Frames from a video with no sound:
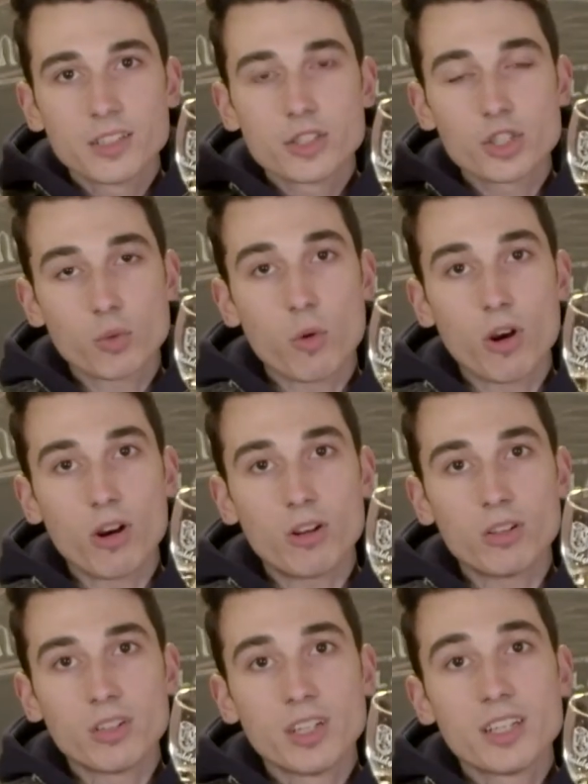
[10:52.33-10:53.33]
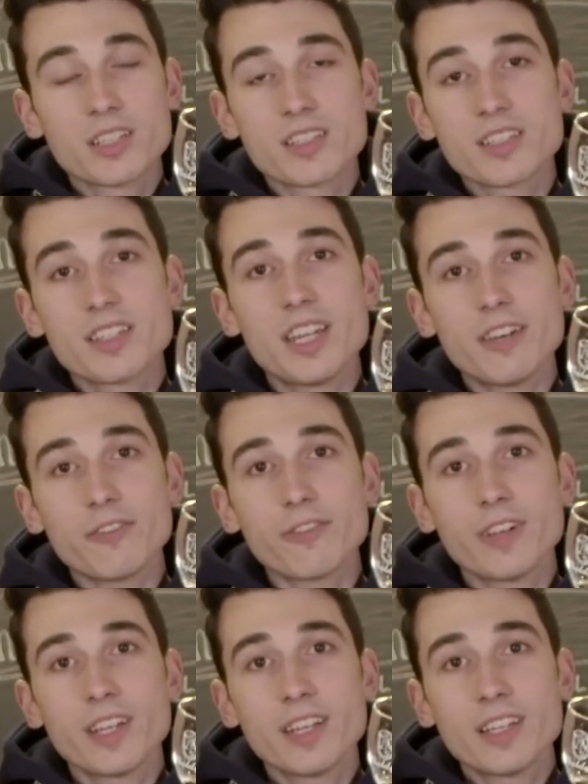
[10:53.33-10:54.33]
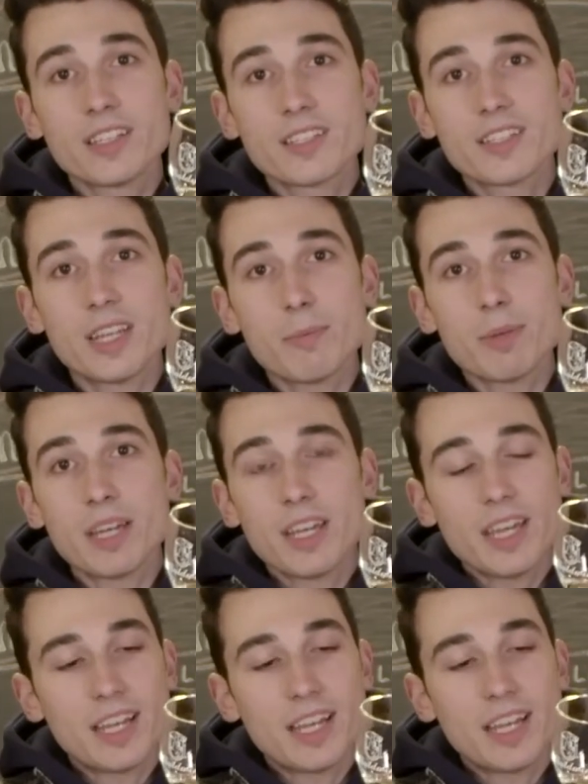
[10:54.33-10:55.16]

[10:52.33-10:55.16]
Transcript: swirl, sniff, sip,